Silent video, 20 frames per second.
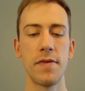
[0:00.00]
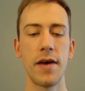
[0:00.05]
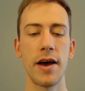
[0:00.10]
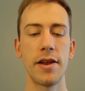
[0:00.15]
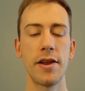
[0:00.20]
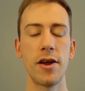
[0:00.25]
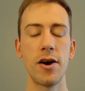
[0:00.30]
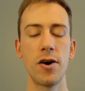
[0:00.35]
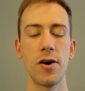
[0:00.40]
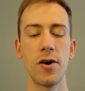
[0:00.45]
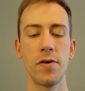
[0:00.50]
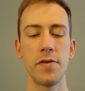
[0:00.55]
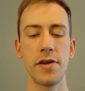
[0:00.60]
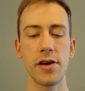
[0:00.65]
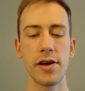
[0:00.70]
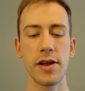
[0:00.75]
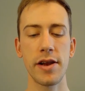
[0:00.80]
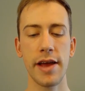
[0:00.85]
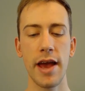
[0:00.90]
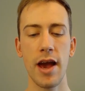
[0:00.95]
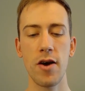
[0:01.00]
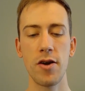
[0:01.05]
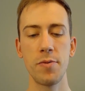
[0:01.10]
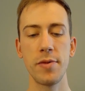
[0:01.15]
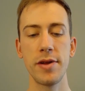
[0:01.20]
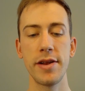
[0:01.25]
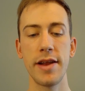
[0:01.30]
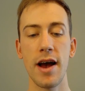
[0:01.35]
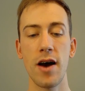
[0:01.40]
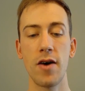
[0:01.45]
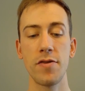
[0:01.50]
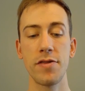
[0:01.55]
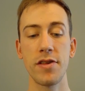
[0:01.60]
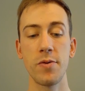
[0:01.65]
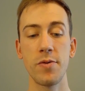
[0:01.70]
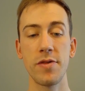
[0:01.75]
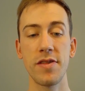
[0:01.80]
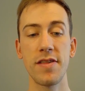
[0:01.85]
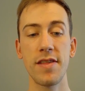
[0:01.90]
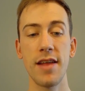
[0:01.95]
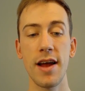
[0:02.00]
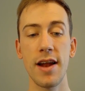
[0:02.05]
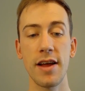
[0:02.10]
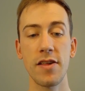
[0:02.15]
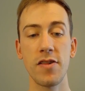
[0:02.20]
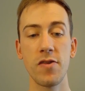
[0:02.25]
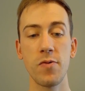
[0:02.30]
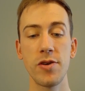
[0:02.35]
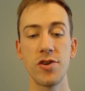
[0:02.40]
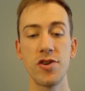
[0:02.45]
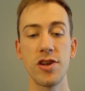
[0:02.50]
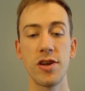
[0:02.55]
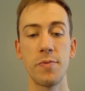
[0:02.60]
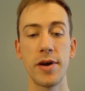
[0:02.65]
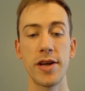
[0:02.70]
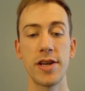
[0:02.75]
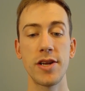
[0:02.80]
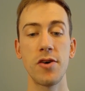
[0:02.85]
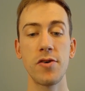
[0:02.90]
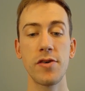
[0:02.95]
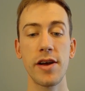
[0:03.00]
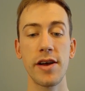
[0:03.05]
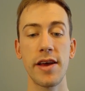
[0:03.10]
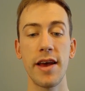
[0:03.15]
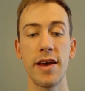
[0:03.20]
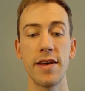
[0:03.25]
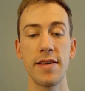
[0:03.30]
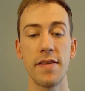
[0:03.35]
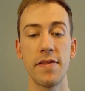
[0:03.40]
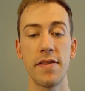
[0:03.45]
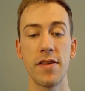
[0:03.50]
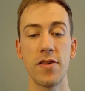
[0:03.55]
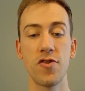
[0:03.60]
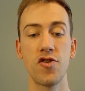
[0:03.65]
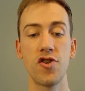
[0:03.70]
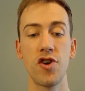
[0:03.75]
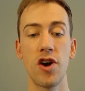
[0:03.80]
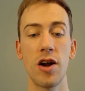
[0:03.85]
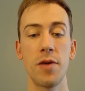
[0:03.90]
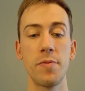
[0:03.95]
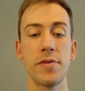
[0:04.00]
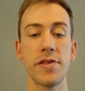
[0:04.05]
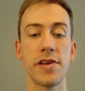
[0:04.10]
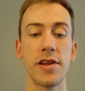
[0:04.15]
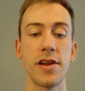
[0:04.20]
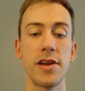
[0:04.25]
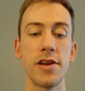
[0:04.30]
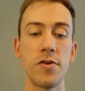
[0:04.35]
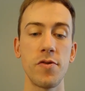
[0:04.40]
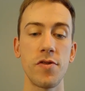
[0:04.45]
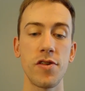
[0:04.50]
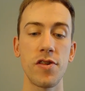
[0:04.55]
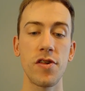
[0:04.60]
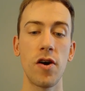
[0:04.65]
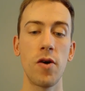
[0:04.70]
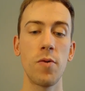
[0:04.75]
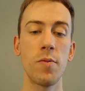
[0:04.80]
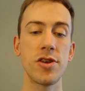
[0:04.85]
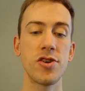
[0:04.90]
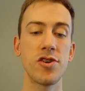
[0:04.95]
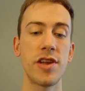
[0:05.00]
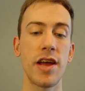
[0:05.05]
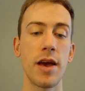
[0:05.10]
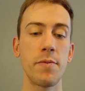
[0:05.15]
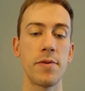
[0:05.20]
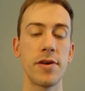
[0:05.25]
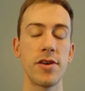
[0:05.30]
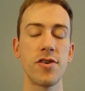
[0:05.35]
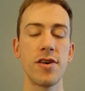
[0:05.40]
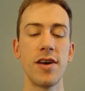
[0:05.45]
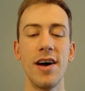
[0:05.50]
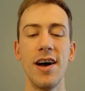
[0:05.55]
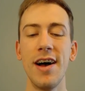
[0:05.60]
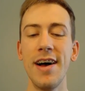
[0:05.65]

I know they're going to counter me down, so instead I switch into my Togekiss, and this Charm is going to do so much damage.